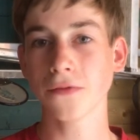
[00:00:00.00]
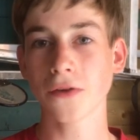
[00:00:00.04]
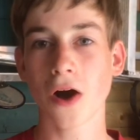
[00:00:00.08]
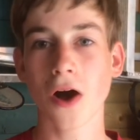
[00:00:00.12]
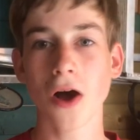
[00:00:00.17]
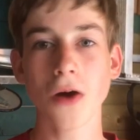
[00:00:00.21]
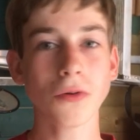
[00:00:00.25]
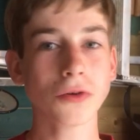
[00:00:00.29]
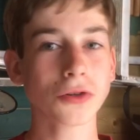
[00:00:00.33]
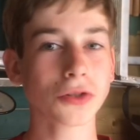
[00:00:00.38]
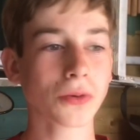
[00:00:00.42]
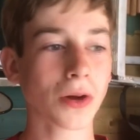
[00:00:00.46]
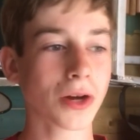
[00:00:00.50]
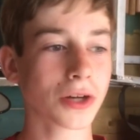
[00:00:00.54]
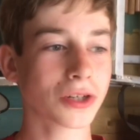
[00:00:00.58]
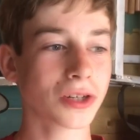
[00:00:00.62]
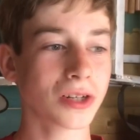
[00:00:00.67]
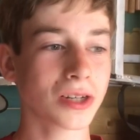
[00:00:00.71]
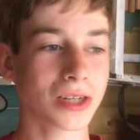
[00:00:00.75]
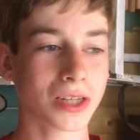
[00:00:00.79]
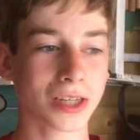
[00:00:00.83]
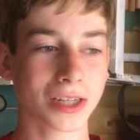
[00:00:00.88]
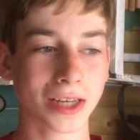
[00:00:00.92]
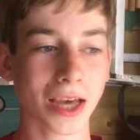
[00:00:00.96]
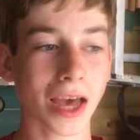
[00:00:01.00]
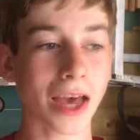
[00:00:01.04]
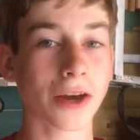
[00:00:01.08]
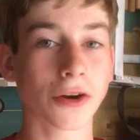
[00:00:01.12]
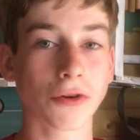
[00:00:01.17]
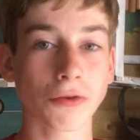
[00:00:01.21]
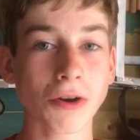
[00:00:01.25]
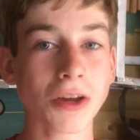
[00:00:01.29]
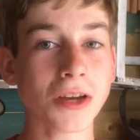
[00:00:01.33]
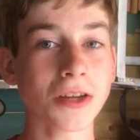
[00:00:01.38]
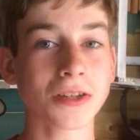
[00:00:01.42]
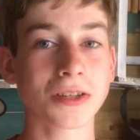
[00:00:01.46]
I want to actually get
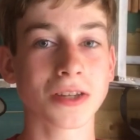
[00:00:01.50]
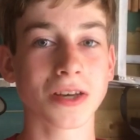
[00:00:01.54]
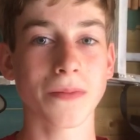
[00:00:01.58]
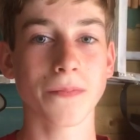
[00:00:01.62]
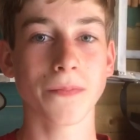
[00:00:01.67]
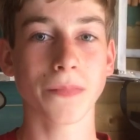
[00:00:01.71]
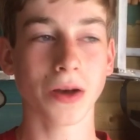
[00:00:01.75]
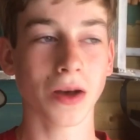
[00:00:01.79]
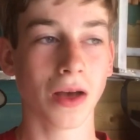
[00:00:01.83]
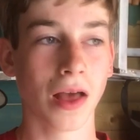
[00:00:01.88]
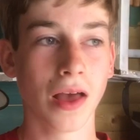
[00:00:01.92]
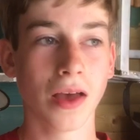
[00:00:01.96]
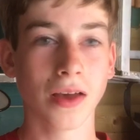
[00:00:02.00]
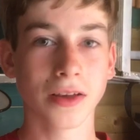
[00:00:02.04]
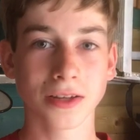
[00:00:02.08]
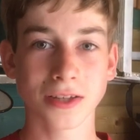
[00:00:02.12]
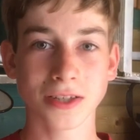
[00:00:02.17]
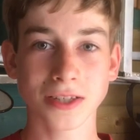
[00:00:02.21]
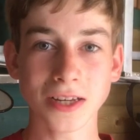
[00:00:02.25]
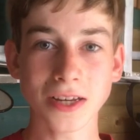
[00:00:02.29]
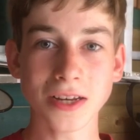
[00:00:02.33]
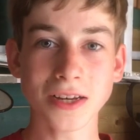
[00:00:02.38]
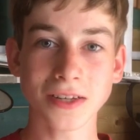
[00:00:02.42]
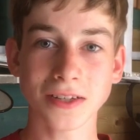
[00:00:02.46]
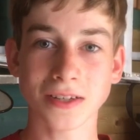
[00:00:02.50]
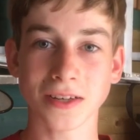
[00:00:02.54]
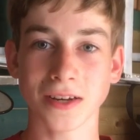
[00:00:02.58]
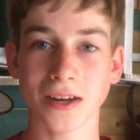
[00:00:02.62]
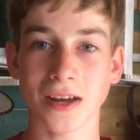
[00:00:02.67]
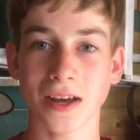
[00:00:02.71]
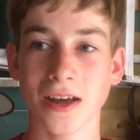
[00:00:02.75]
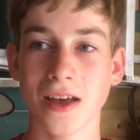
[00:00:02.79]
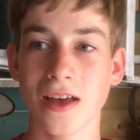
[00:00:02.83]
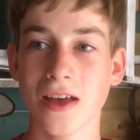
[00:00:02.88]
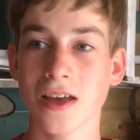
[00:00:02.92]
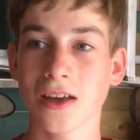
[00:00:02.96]
green timber, season
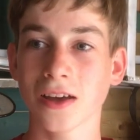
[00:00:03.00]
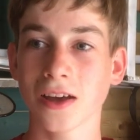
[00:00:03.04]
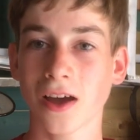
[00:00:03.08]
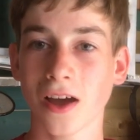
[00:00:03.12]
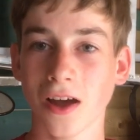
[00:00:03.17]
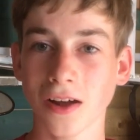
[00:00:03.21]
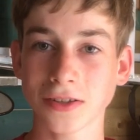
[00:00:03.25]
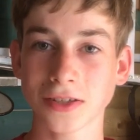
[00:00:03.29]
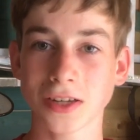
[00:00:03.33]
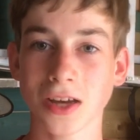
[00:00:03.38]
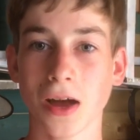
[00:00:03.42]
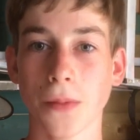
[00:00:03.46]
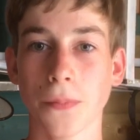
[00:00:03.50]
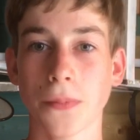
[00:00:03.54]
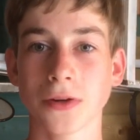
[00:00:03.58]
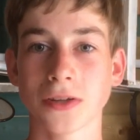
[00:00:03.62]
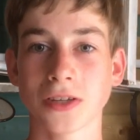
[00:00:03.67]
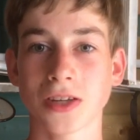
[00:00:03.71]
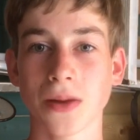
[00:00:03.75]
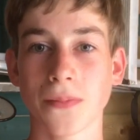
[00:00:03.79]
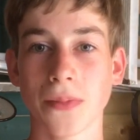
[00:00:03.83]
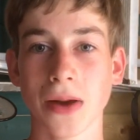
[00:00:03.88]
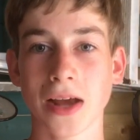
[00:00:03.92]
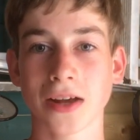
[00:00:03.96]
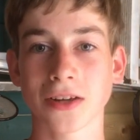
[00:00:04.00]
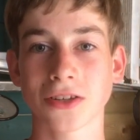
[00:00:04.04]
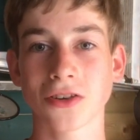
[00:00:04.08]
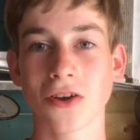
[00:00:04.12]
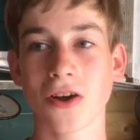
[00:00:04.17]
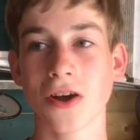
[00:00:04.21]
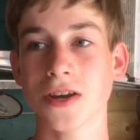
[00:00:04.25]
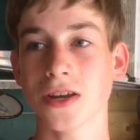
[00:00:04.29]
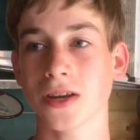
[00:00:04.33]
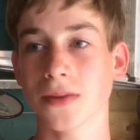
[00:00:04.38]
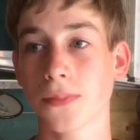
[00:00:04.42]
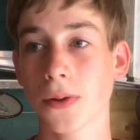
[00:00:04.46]
it, cut it up into the blanks I
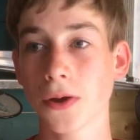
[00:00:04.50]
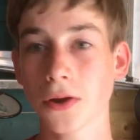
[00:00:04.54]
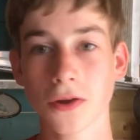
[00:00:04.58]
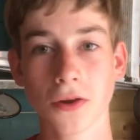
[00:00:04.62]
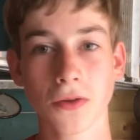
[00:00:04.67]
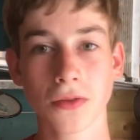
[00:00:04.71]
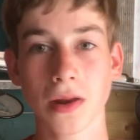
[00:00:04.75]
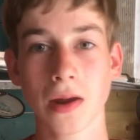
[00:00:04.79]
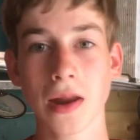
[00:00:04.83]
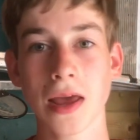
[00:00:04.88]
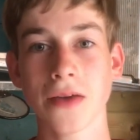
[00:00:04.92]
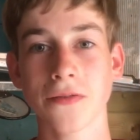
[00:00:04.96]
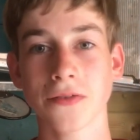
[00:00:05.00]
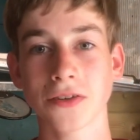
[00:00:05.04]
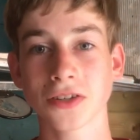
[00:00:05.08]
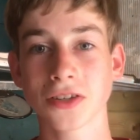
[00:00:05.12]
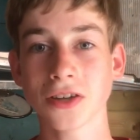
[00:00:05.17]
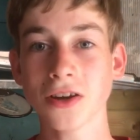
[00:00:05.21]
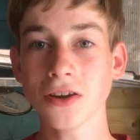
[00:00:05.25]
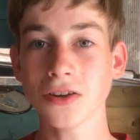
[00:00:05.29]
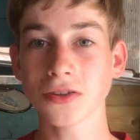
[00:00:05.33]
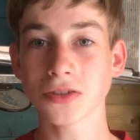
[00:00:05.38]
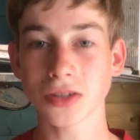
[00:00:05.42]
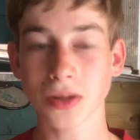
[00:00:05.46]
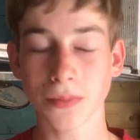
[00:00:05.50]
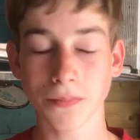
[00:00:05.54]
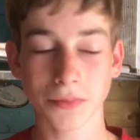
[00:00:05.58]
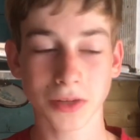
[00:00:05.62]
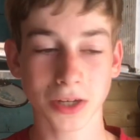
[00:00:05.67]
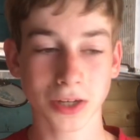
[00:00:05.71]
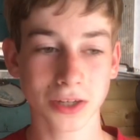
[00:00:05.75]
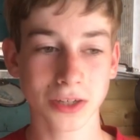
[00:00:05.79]
need, put it on the lathe and turn something.